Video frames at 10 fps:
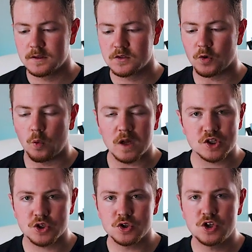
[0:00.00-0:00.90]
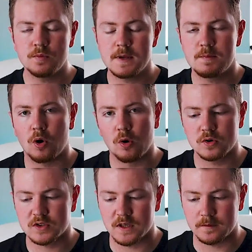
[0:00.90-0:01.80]
So, what should you be
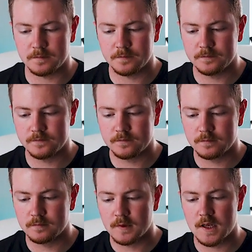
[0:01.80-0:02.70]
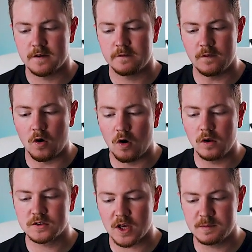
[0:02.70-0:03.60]
posting?
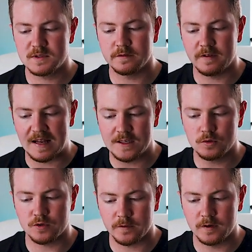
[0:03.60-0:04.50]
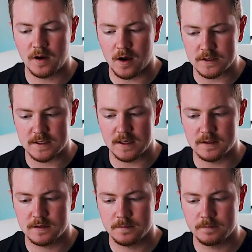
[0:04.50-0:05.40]
All types of value driven
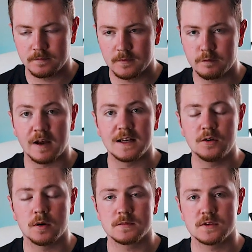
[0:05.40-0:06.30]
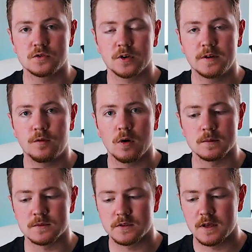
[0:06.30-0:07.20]
content. Value comes in three
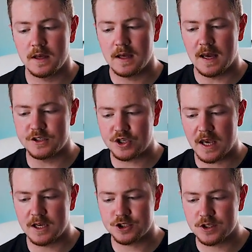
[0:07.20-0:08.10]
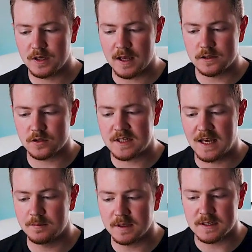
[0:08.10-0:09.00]
forms education,
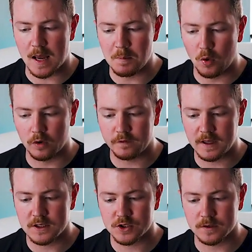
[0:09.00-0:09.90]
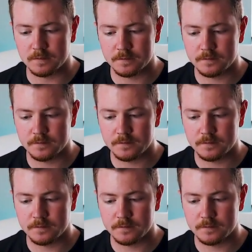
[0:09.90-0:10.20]
entertainment, and motivation.